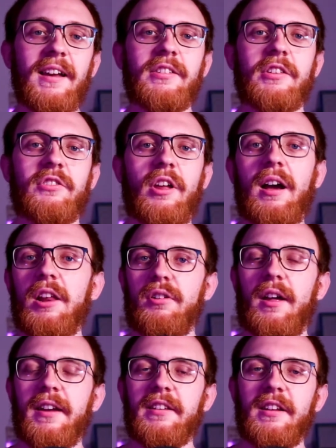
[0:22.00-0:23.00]
is a style of
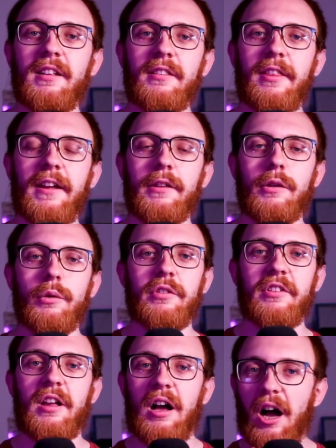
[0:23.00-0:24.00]
lighting that
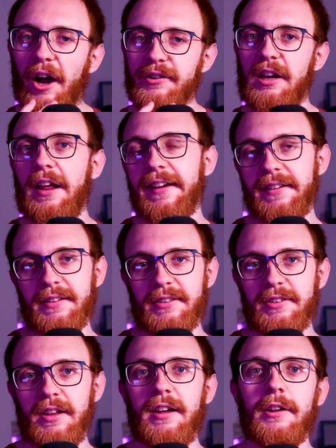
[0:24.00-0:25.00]
uses hard
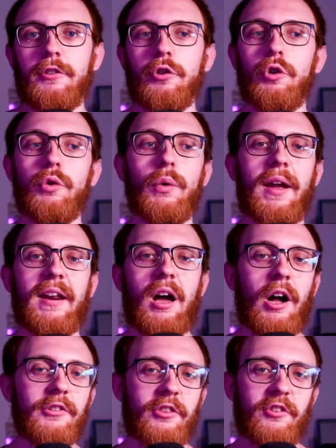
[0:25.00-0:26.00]
lights to
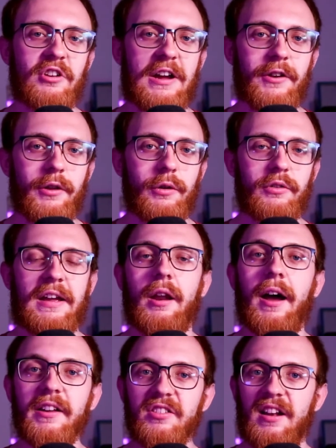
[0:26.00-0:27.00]
enhance the shadows and
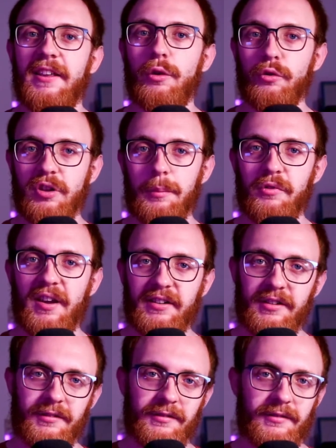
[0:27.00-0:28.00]
isolate your
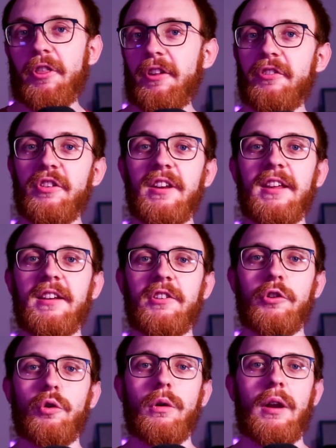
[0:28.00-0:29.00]
subject. For this you need
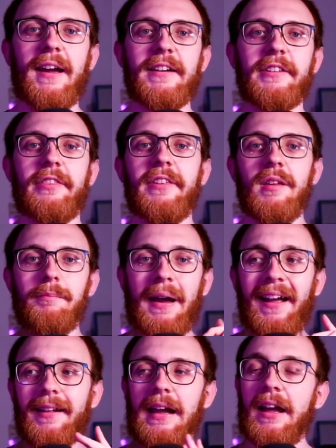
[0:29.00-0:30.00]
to light the
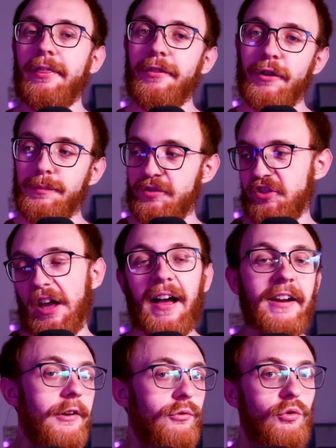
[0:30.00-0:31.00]
back and the
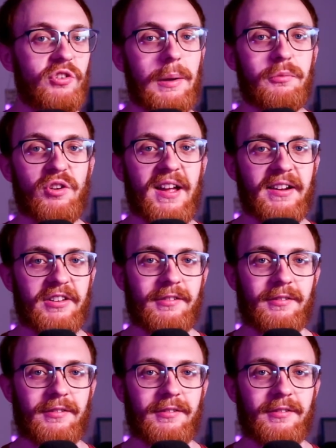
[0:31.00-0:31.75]
side of your subject